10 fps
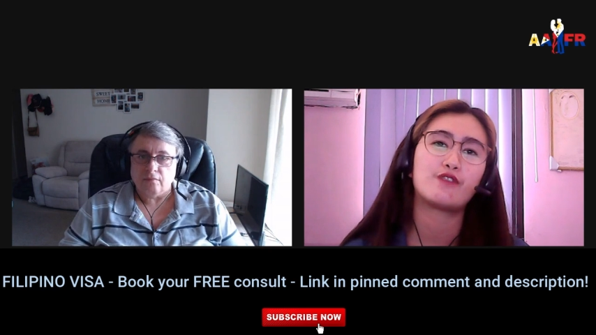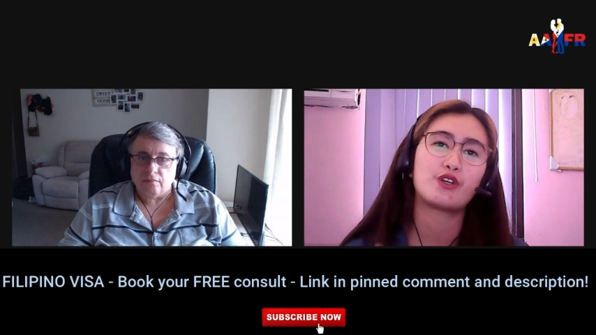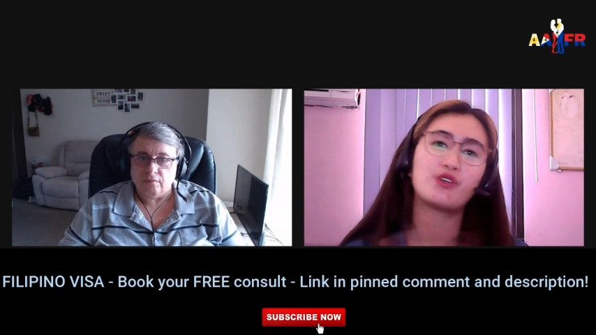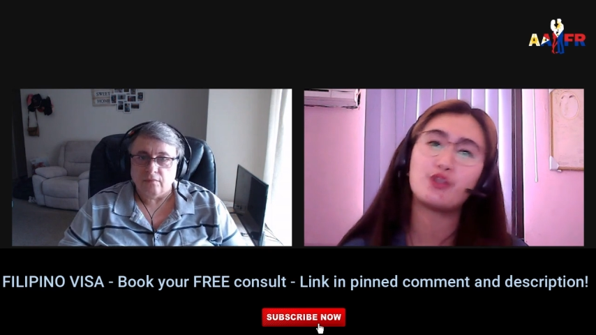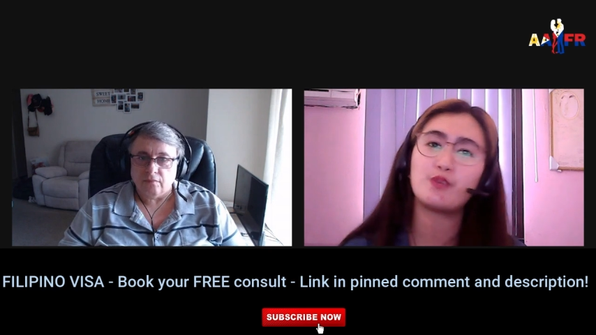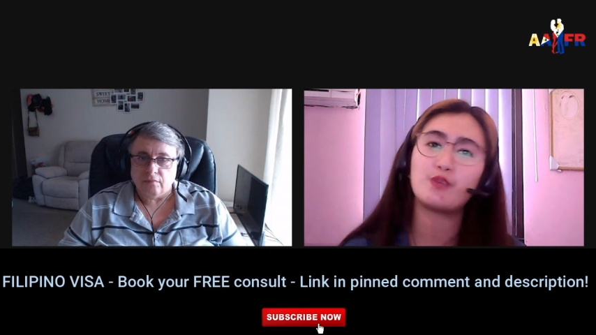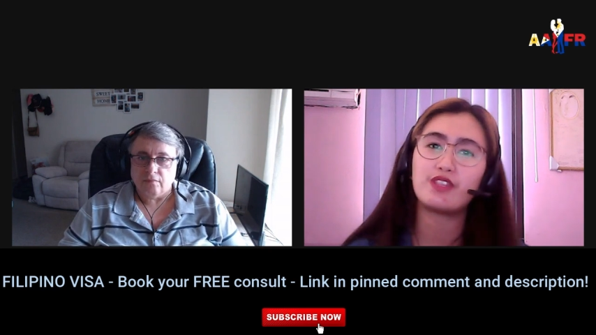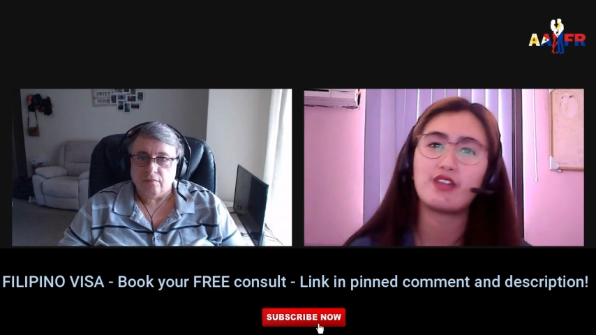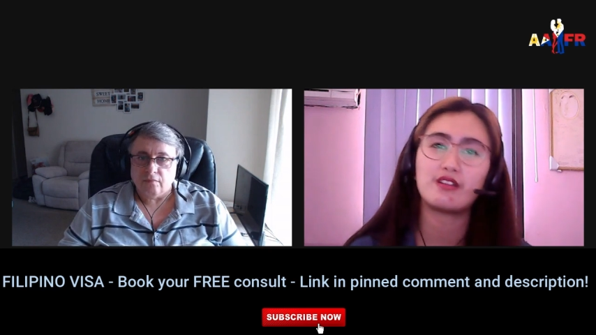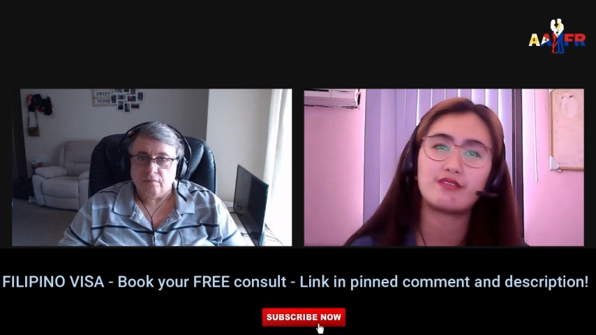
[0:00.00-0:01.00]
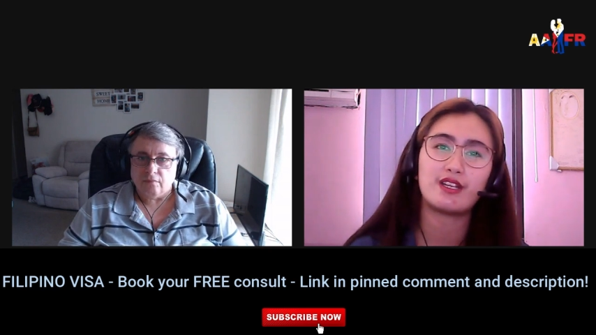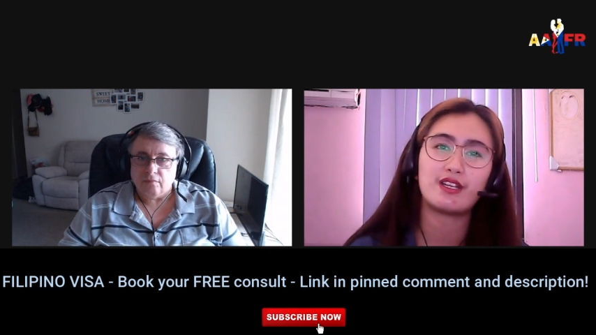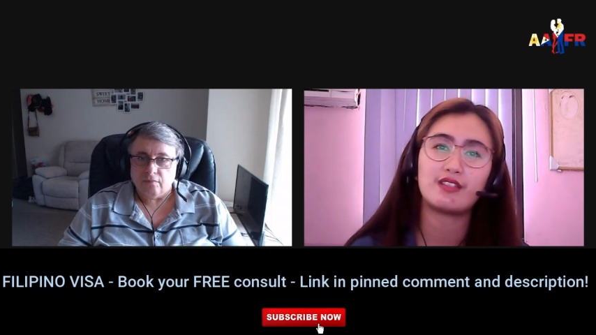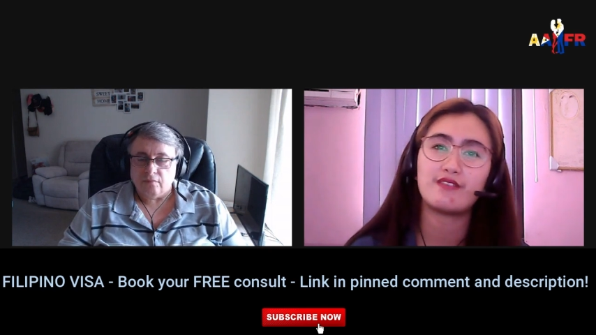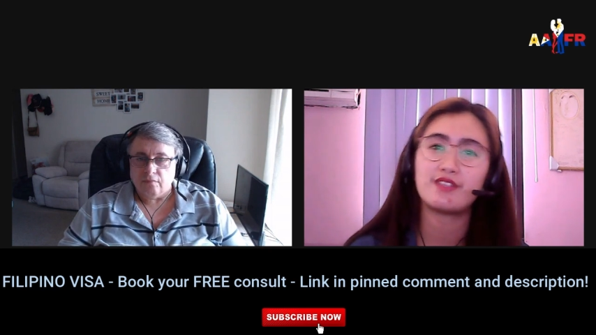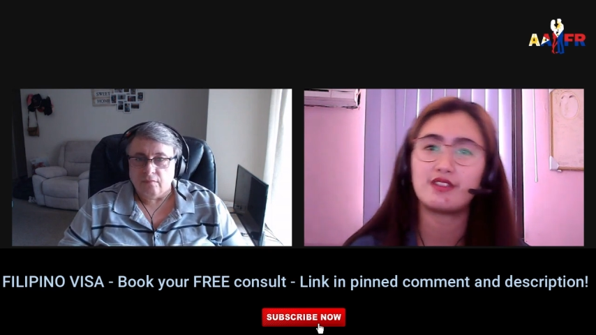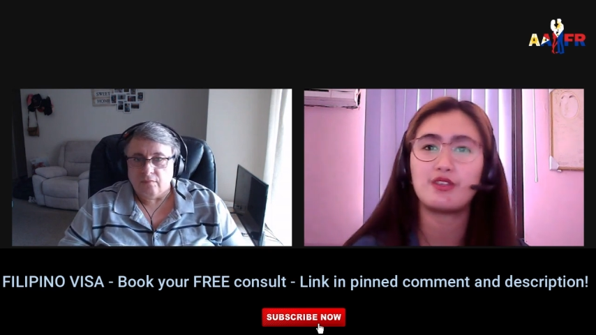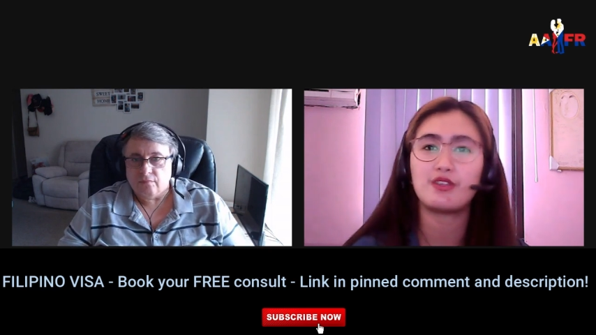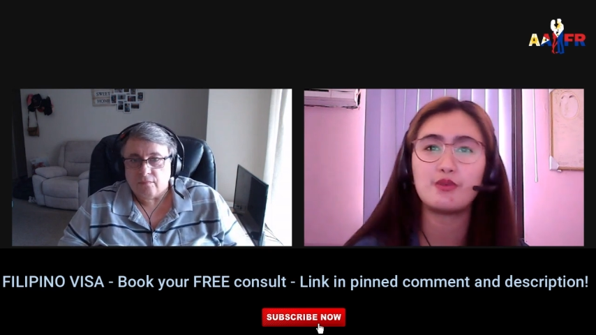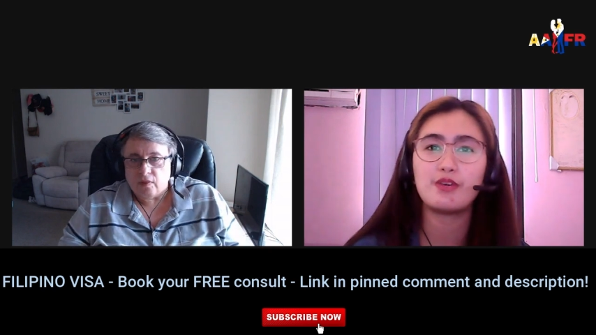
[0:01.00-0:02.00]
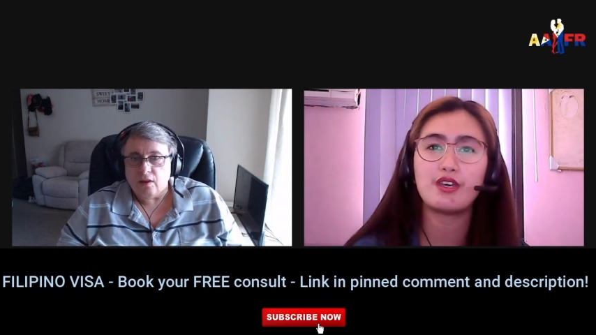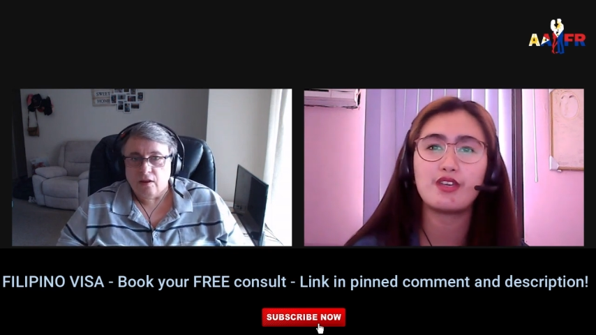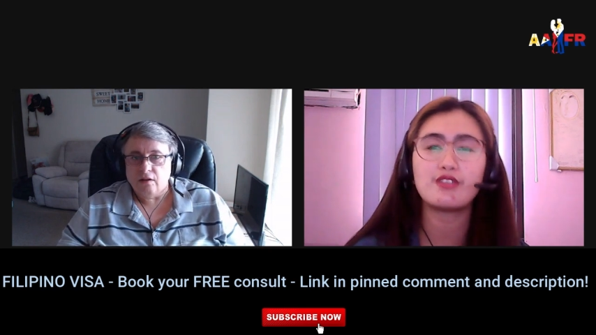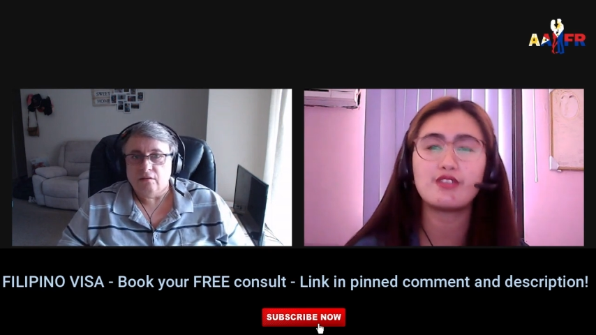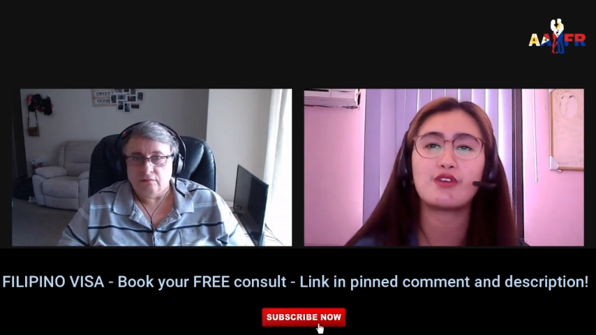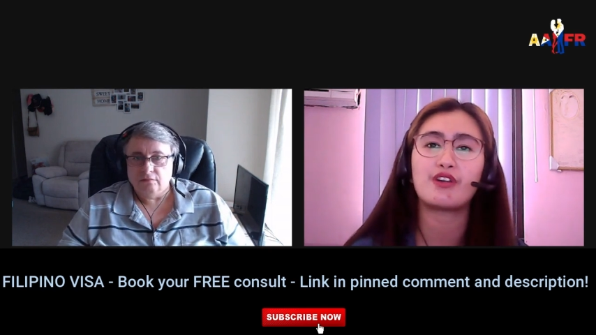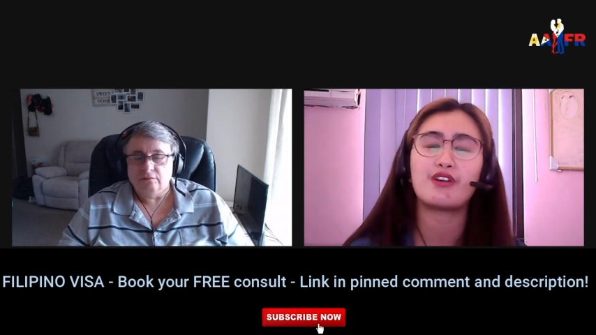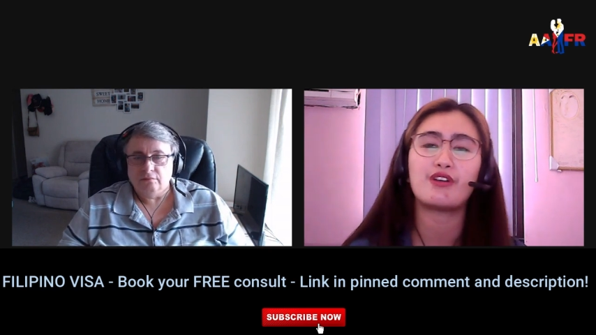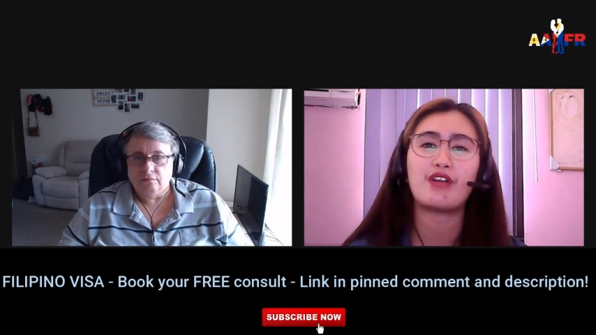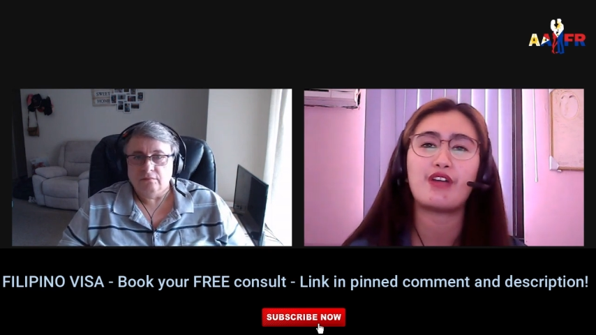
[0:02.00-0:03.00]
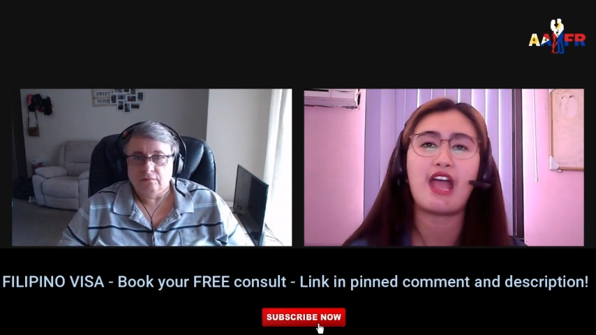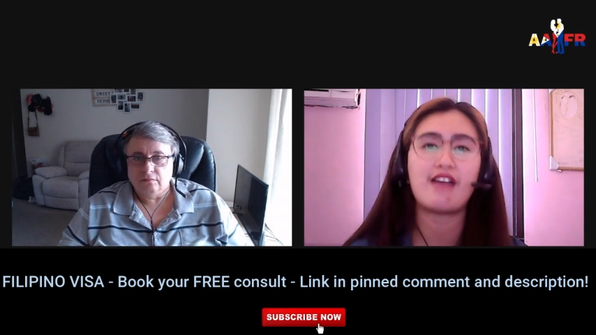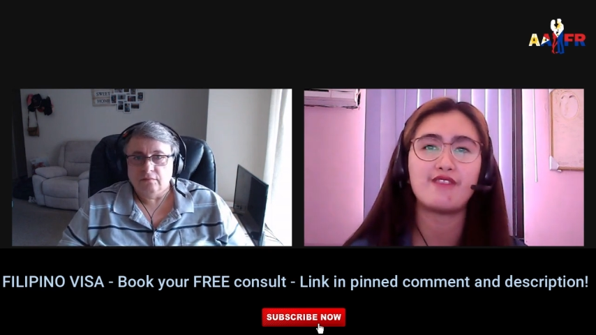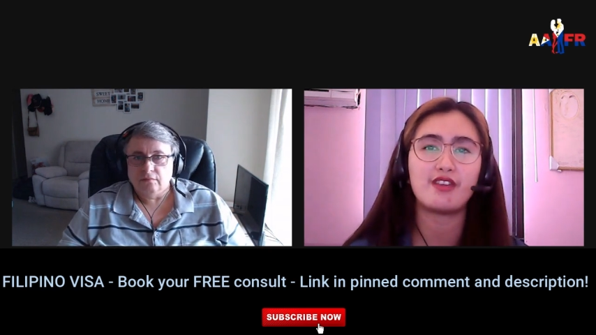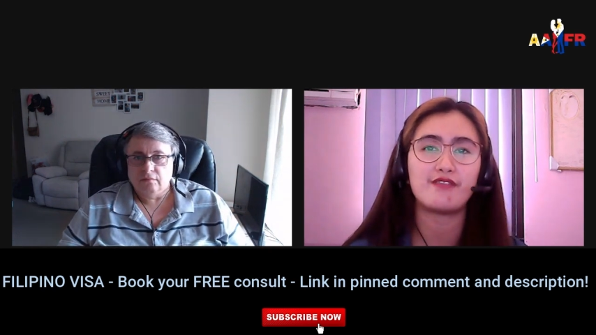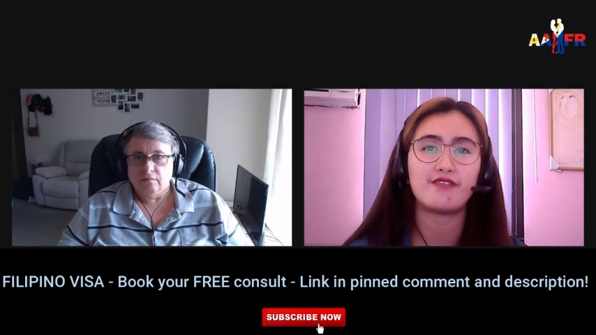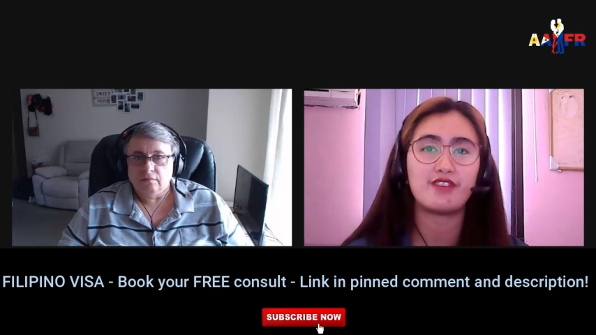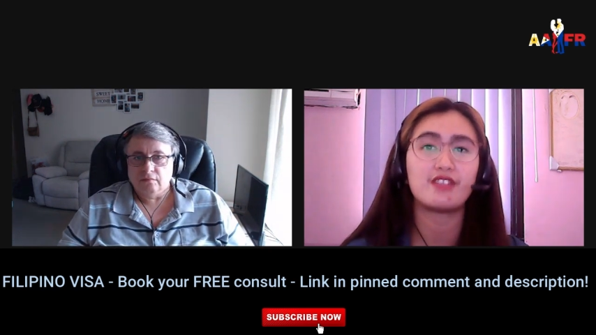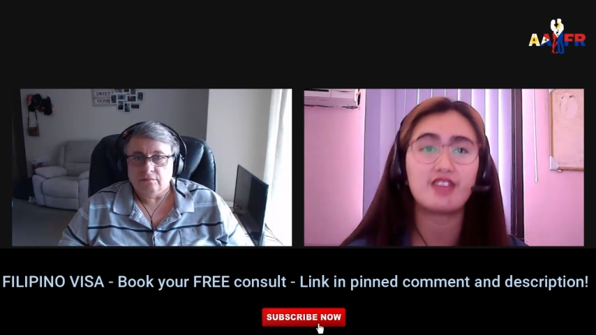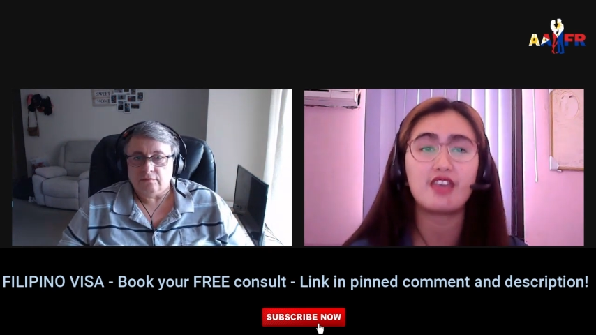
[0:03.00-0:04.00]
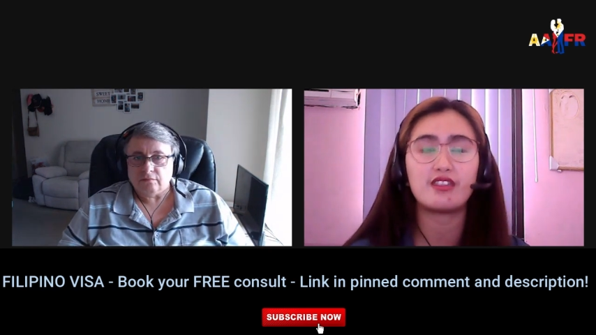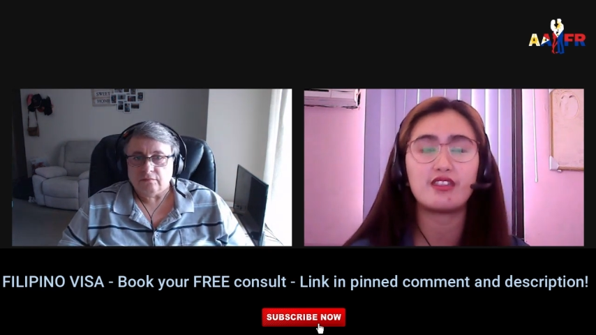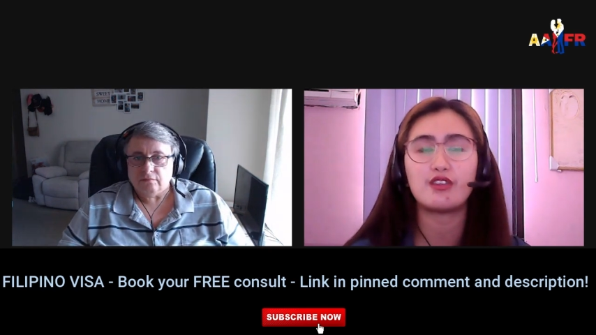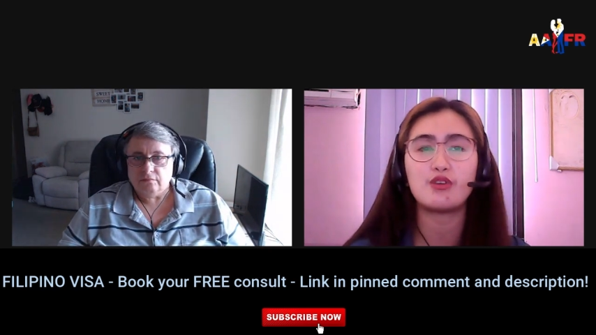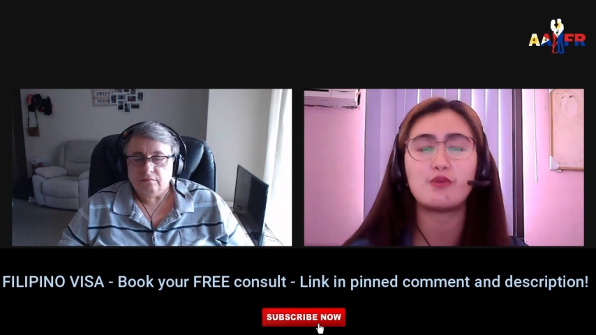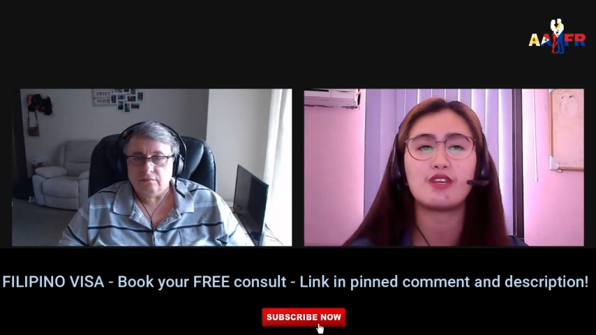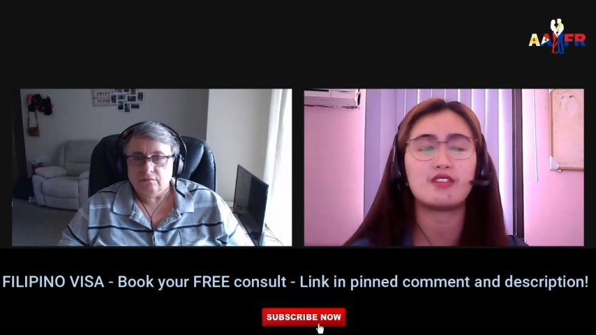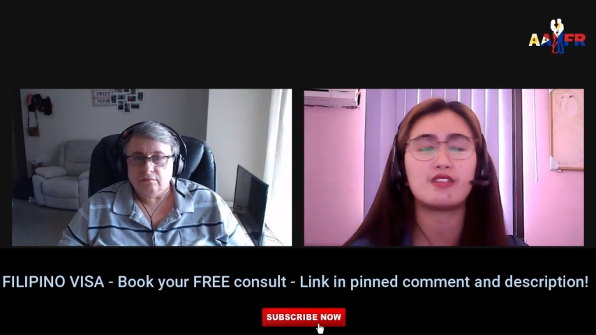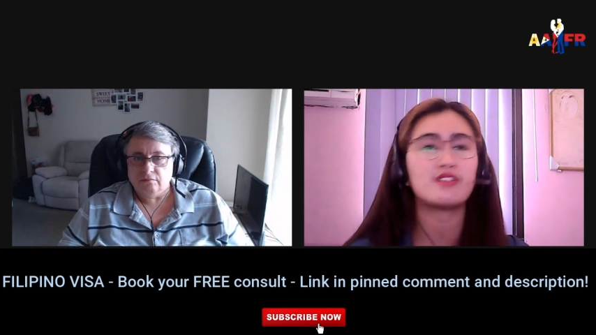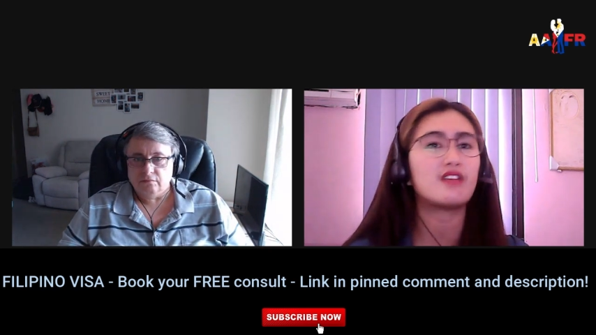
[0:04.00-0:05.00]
Speaker 1: good with their relatives in the US or having a fiancé in the US. That's